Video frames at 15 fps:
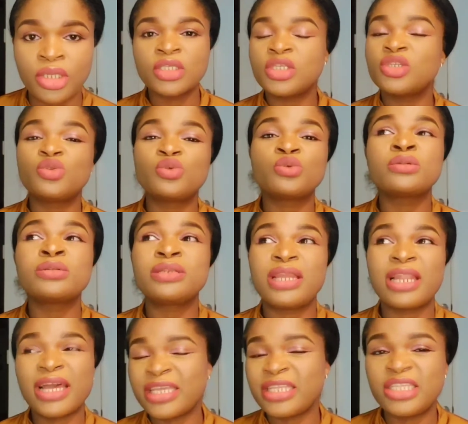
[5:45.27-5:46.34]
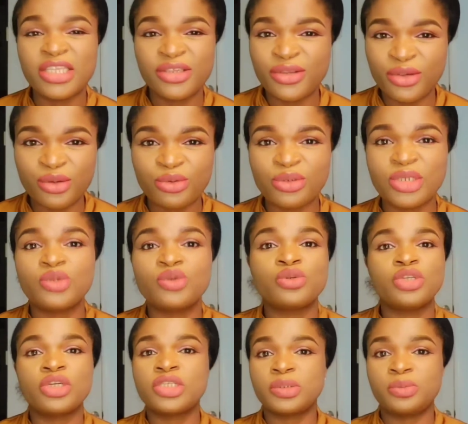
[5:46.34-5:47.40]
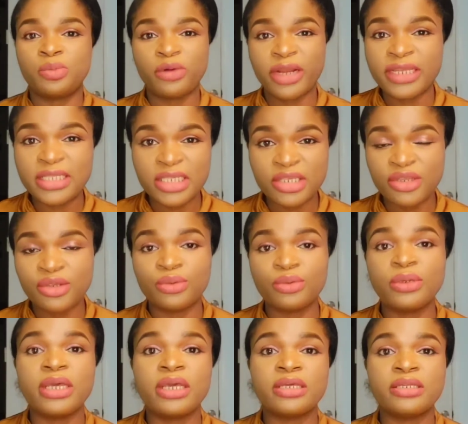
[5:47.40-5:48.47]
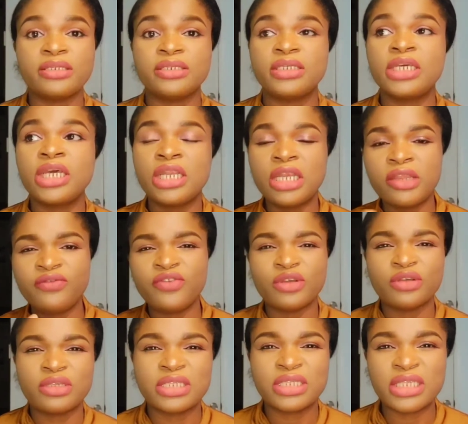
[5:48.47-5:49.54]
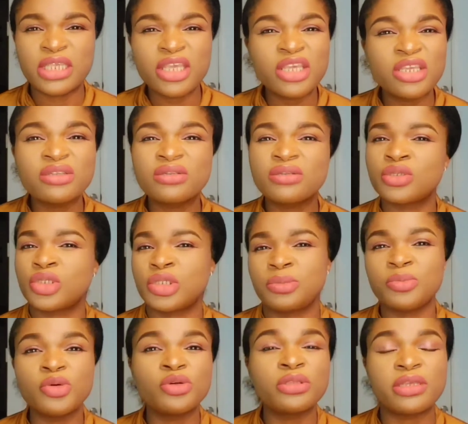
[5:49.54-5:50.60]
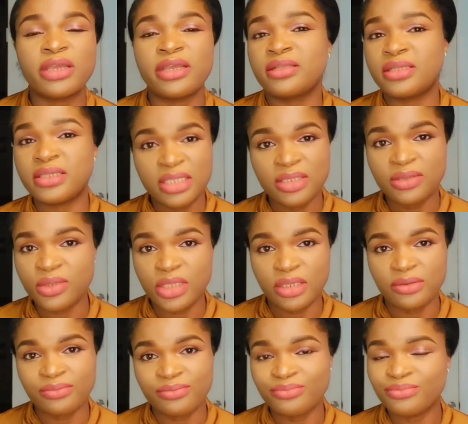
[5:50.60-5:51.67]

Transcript: It won't lighten you, it will just brighten you and leave your skin smooth and silky.